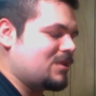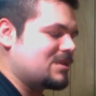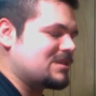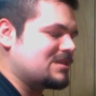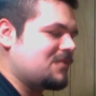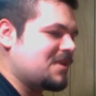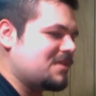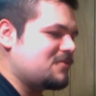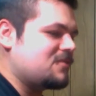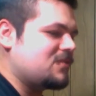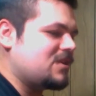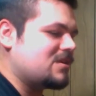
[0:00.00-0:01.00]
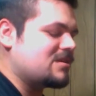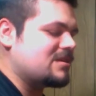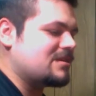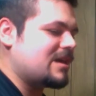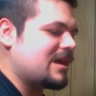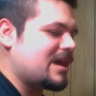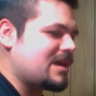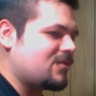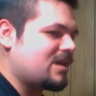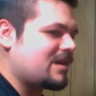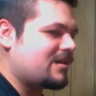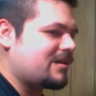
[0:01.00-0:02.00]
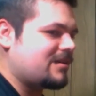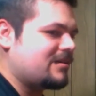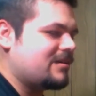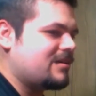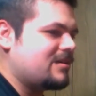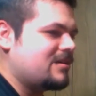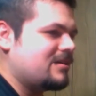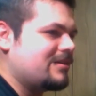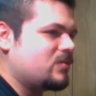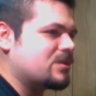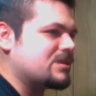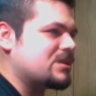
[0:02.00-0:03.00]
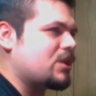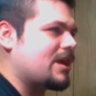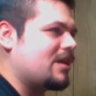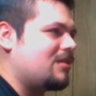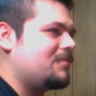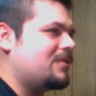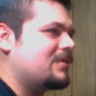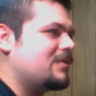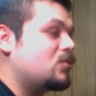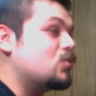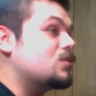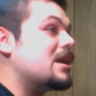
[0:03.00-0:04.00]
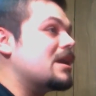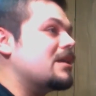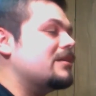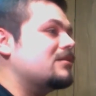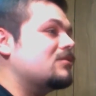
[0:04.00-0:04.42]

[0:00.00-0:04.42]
it's finally revealed that Henrietta was their help, who they